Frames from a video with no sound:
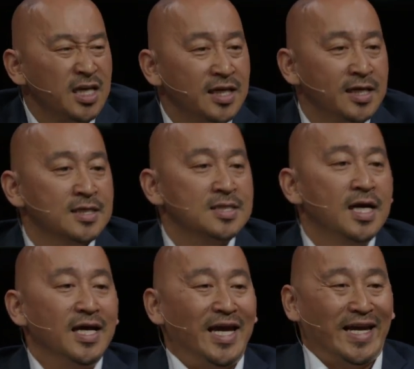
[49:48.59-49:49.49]
He is
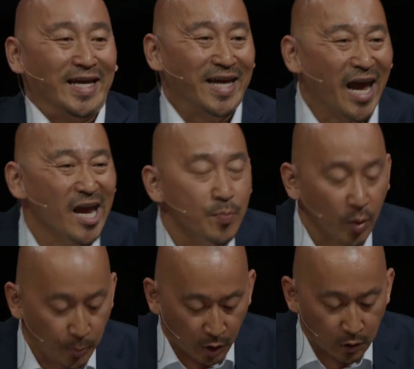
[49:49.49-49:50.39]

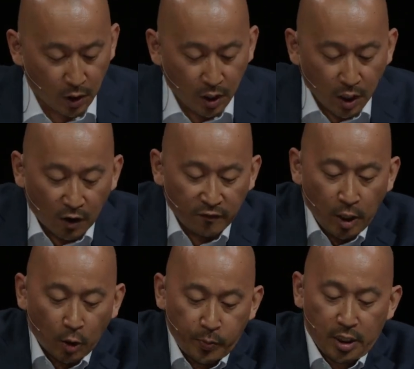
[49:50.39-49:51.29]
incapable of
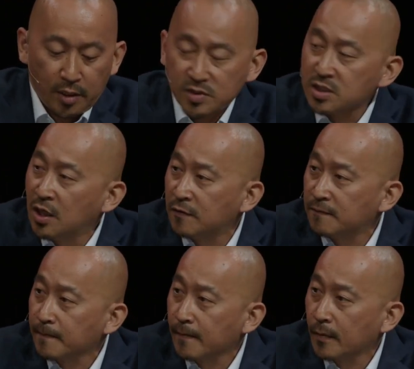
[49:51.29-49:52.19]
helping himself.